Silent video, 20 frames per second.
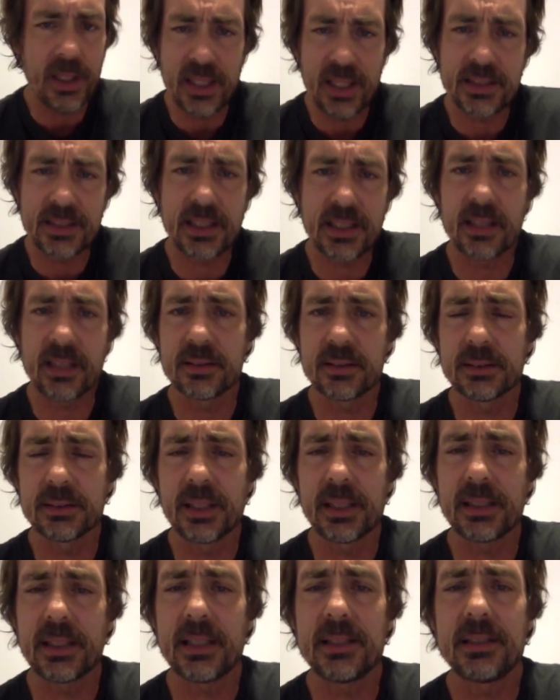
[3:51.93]
gets killed
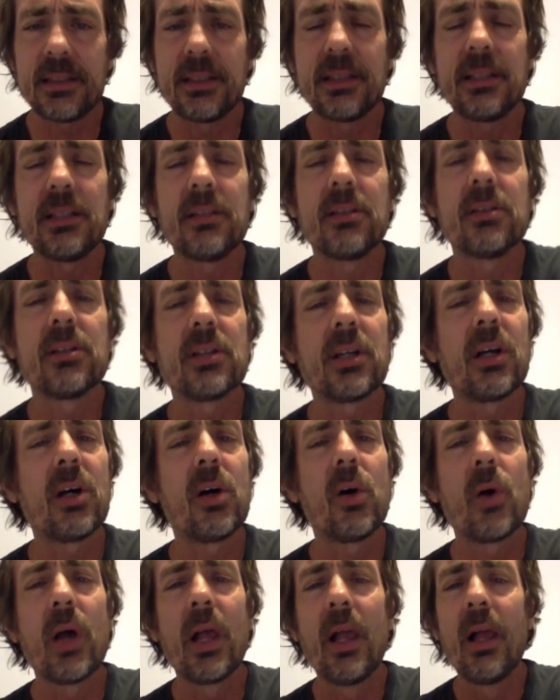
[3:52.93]
like they did a year
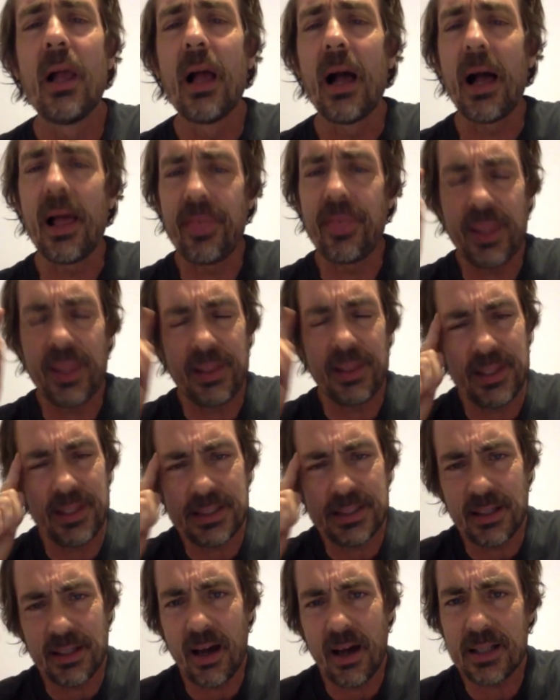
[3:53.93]
ago. I think
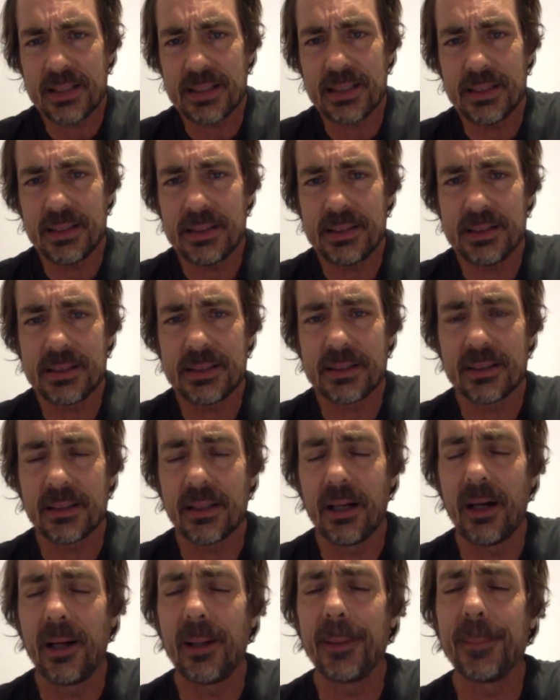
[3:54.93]
these Nazis
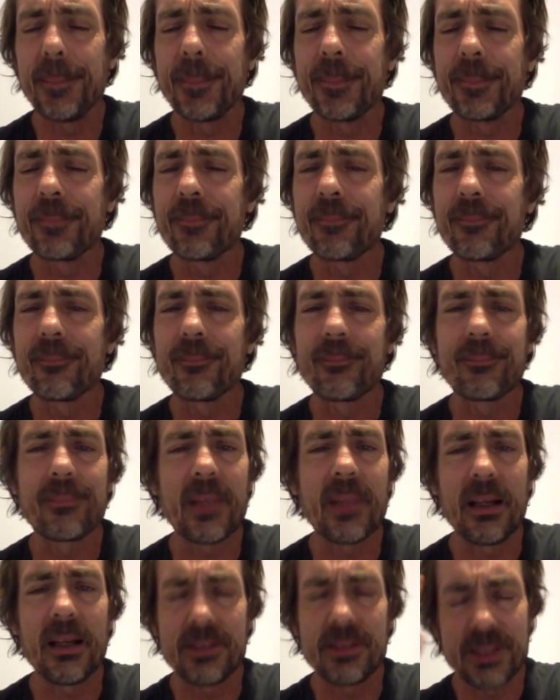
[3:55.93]
um,
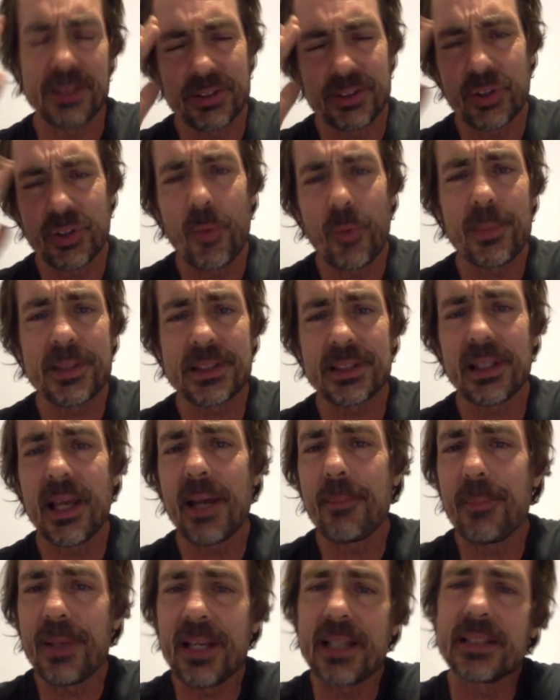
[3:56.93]
are just so
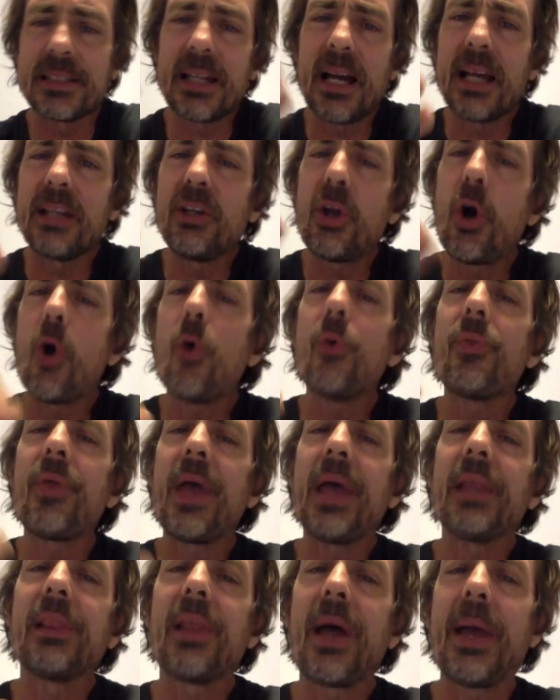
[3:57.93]
misled, because I know
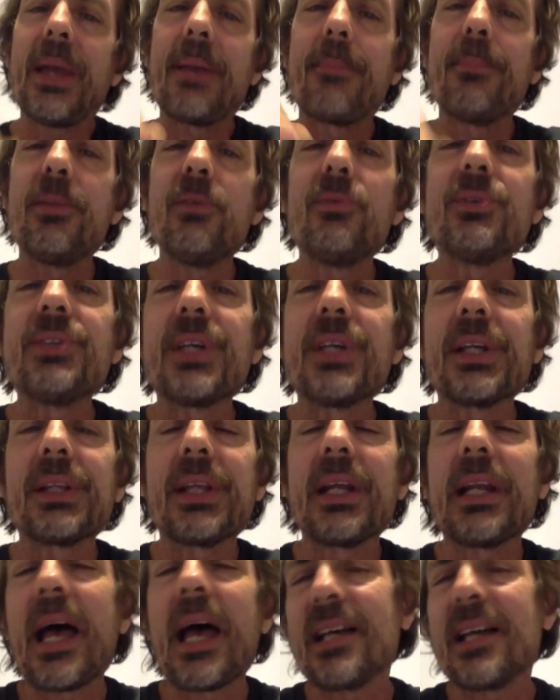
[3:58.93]
they like music
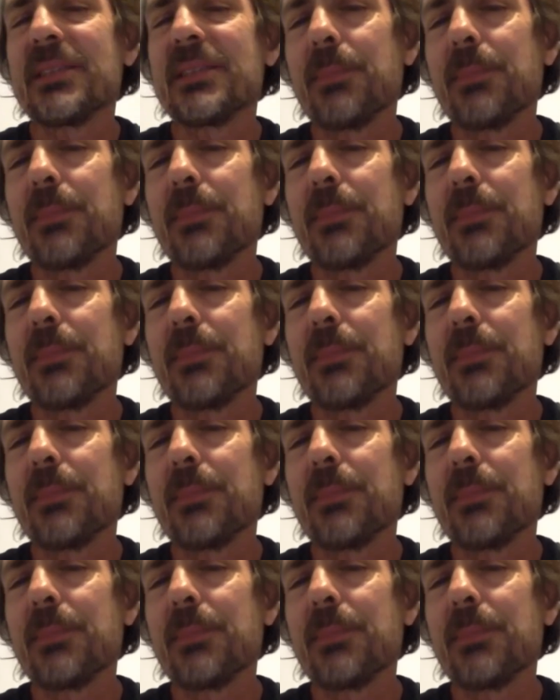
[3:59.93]
that has